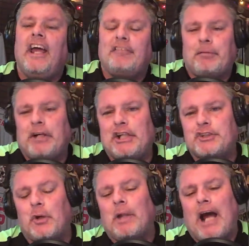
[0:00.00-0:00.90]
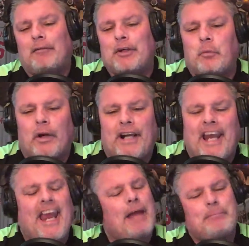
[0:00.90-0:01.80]
Hey everybody, Joe Lowry, what a
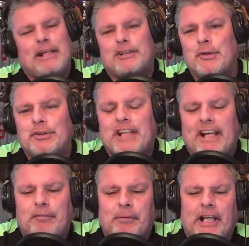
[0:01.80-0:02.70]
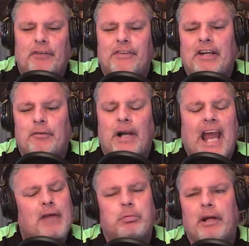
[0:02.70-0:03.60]
day. Happy Tuesday to everybody out there. We're
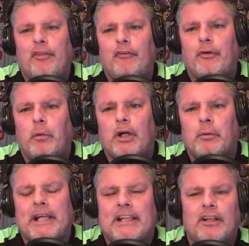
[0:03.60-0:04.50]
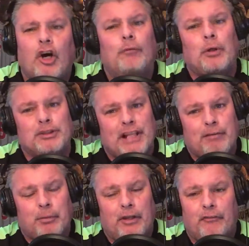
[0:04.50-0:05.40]
halfway through the work week, almost
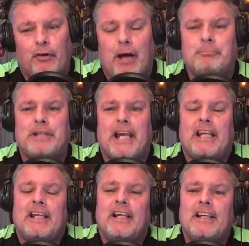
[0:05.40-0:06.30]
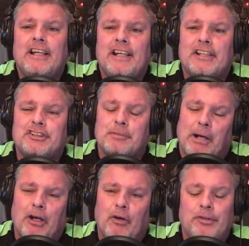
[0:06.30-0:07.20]
halfway through. Hump Day is
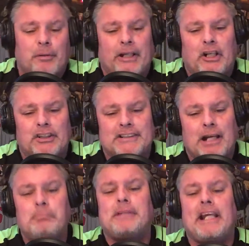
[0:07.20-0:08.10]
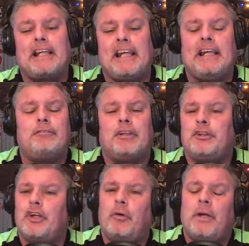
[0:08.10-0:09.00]
tomorrow, so I call this Hump Day Eve.
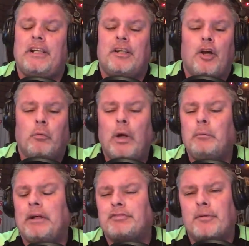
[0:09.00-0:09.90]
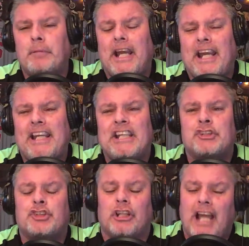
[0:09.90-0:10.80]
And you know what? 1 week from today
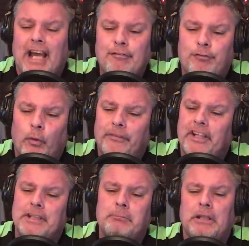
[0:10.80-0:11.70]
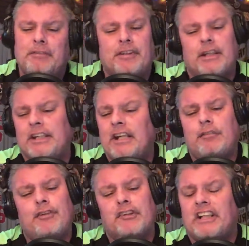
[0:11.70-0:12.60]
is July 4th. Can you believe it? The
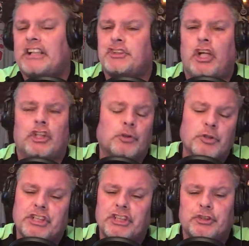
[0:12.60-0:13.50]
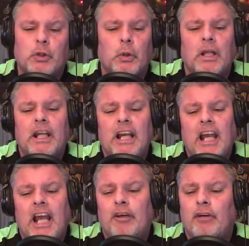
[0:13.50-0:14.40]
year feels like it's on cruise control.
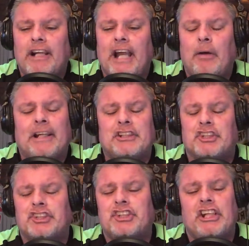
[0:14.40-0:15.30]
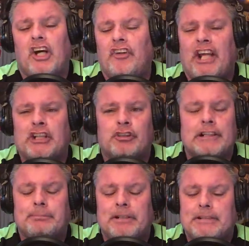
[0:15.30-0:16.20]
Right now I can just see all that
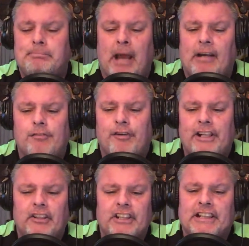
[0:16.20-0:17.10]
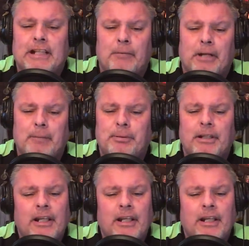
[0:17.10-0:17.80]
Christmas paraphernalia coming up.